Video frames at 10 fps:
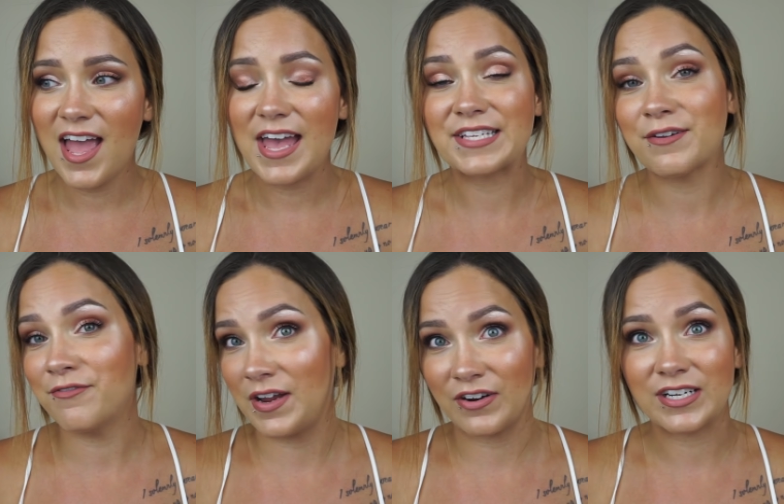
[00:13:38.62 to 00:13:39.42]
is a
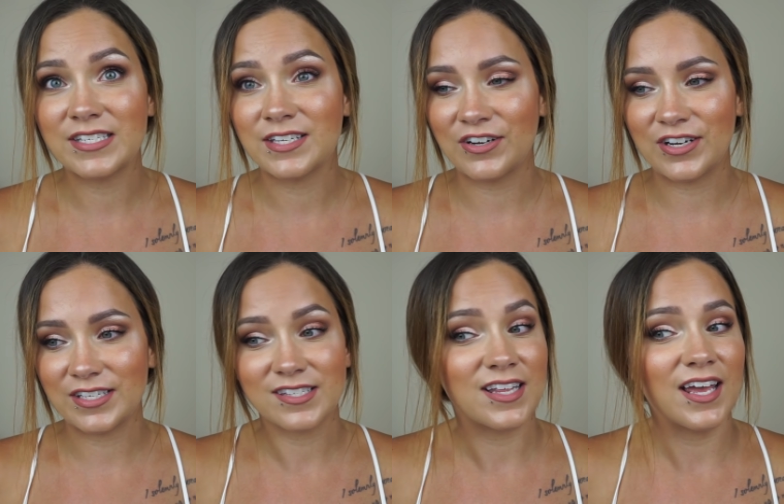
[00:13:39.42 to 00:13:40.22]
very
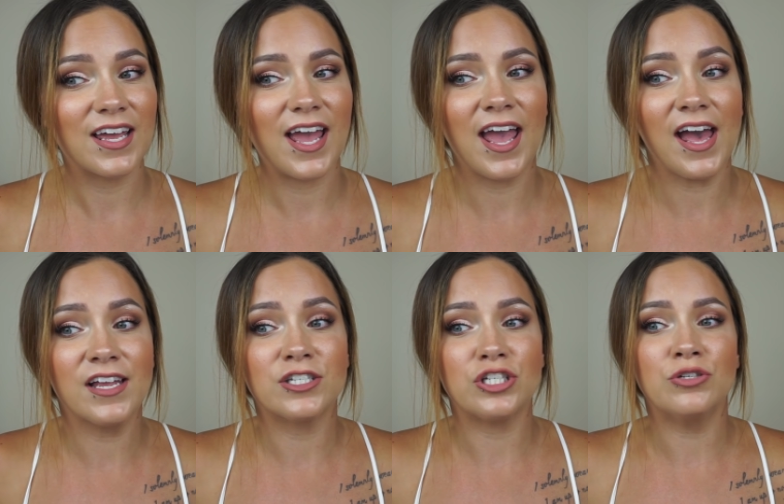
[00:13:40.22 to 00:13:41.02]
serious thing
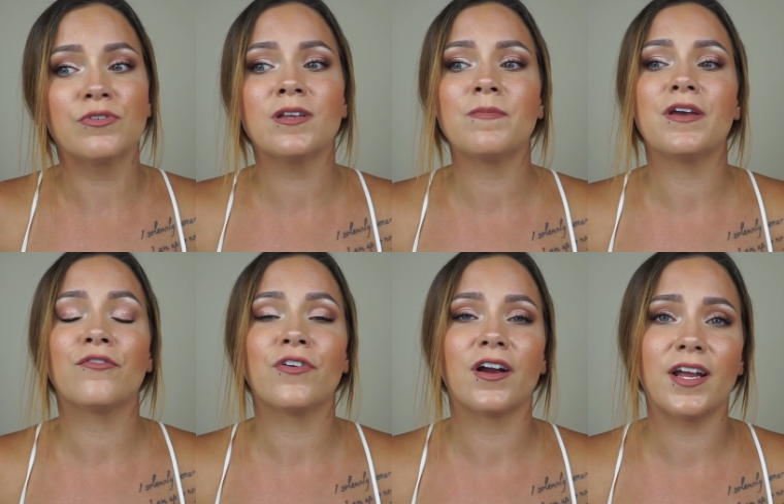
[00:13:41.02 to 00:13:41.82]
and you can be a
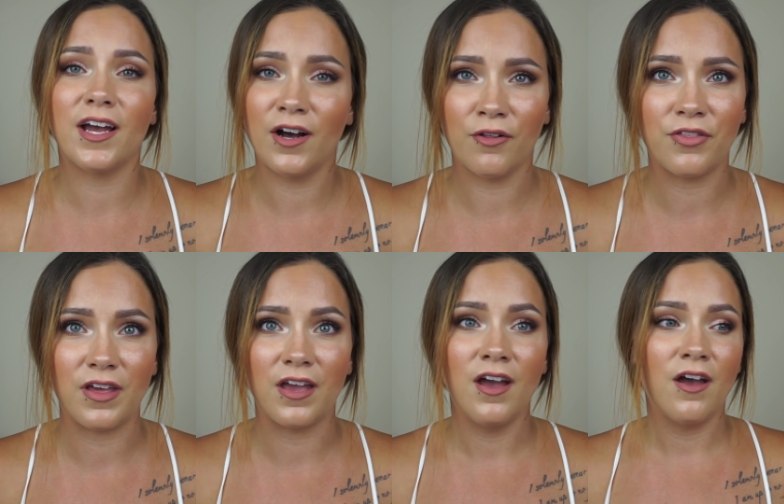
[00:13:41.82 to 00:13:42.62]
very
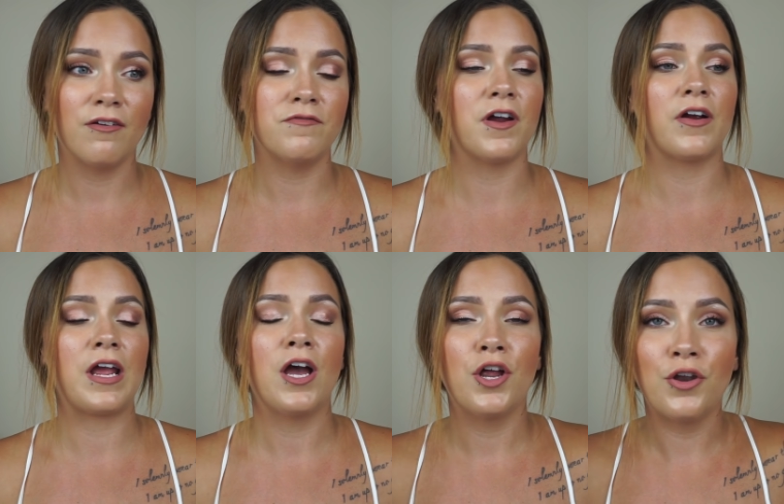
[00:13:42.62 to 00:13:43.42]
healthy,
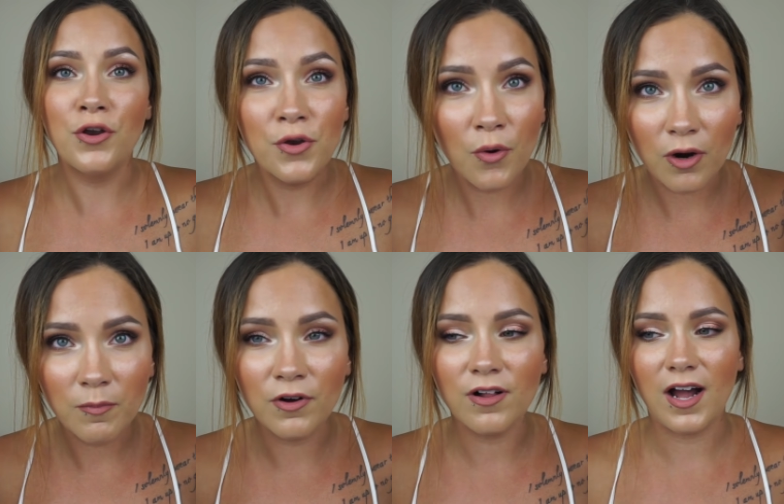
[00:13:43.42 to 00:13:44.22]
very
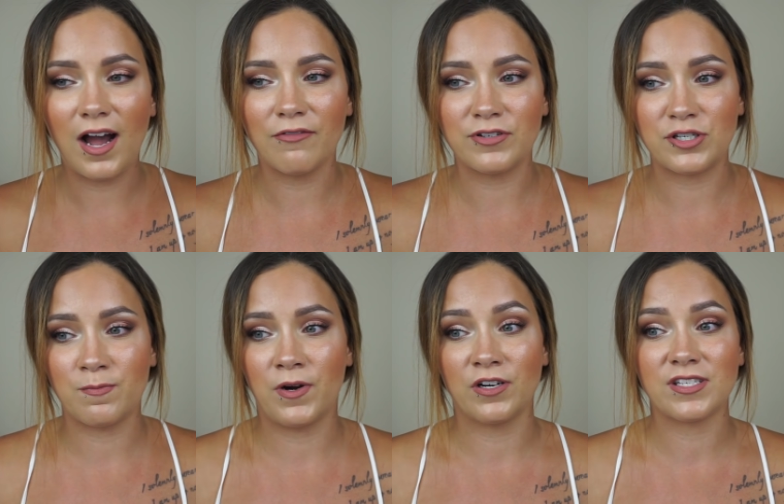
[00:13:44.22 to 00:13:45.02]
normal, average
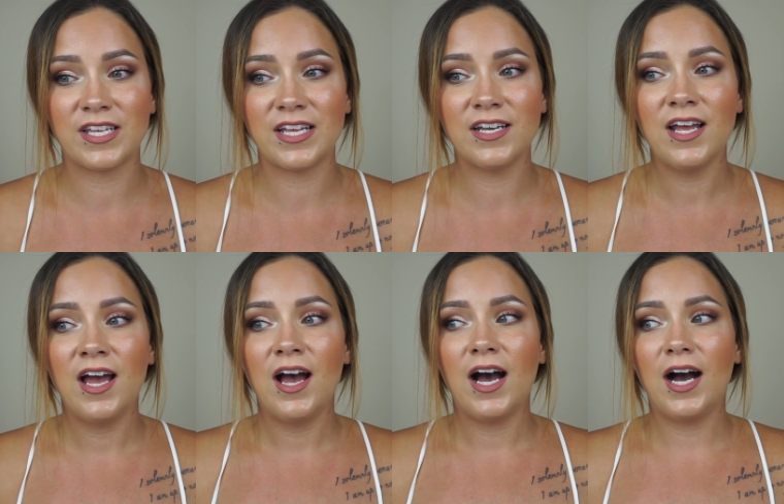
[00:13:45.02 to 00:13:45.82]
person
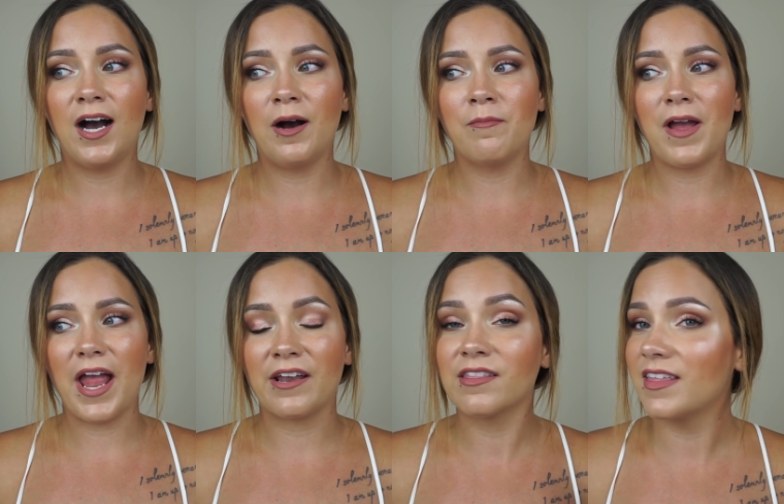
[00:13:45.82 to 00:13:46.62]
um,
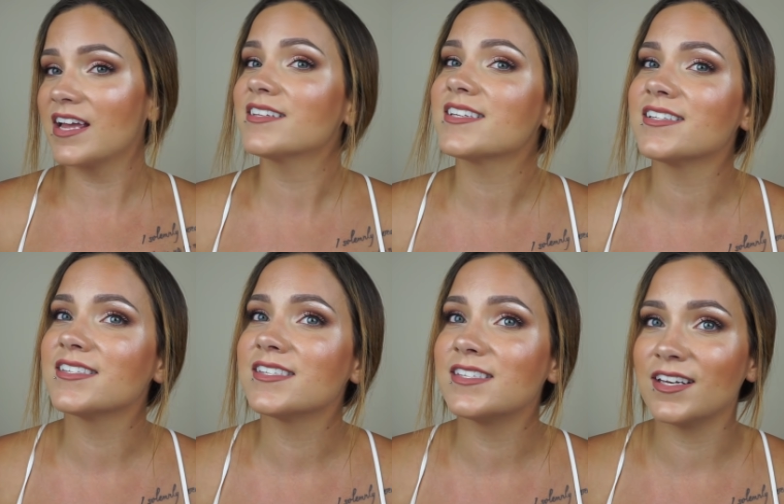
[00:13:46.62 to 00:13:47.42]
and things can
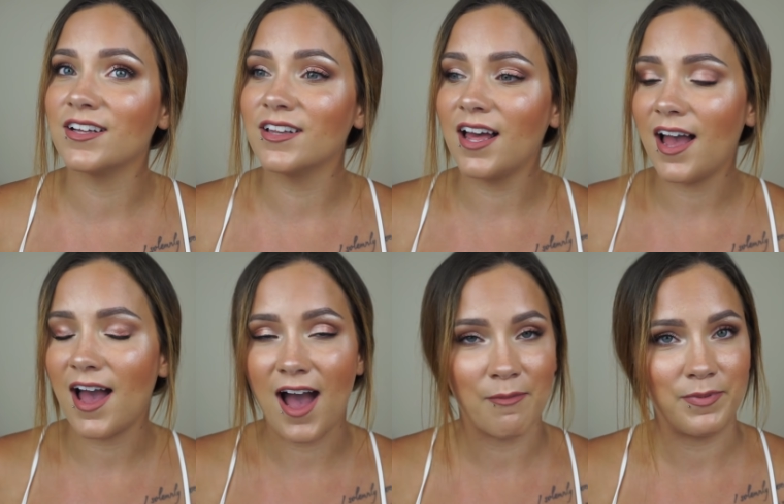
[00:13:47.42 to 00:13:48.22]
still
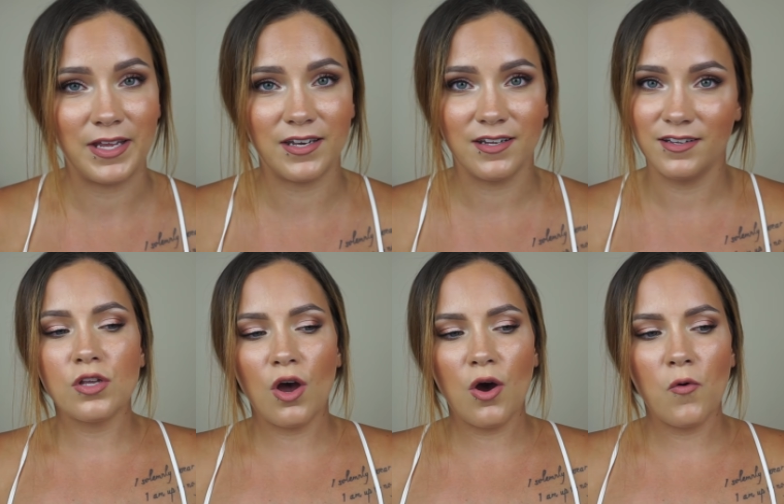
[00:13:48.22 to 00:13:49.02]
happen.
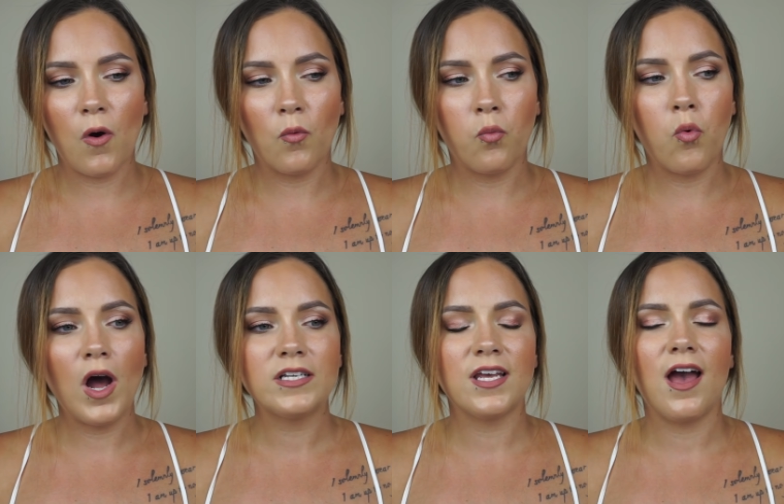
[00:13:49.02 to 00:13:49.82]
So
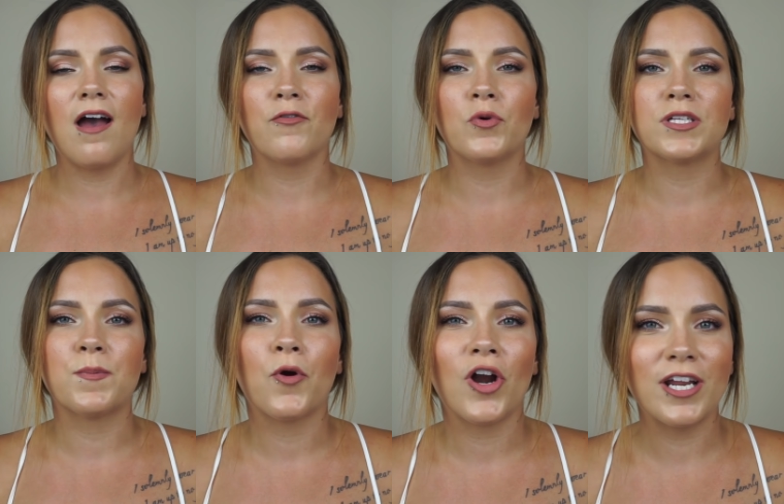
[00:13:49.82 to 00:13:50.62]
what everyone is
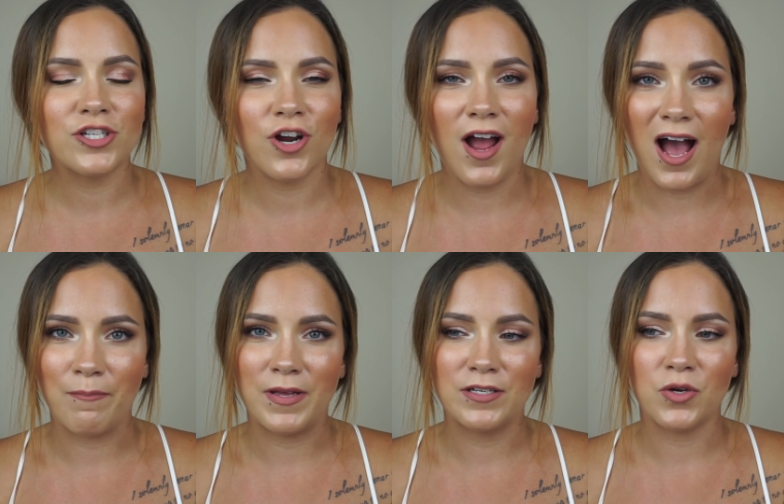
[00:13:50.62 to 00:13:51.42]
pretty sure
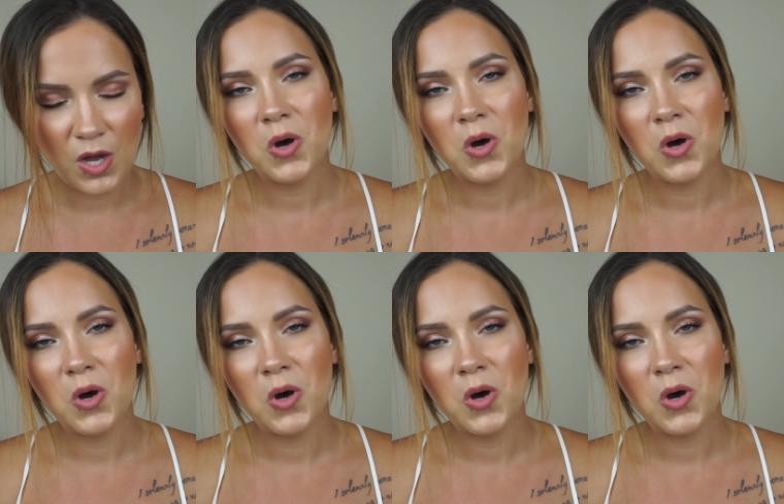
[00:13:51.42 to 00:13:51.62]
happened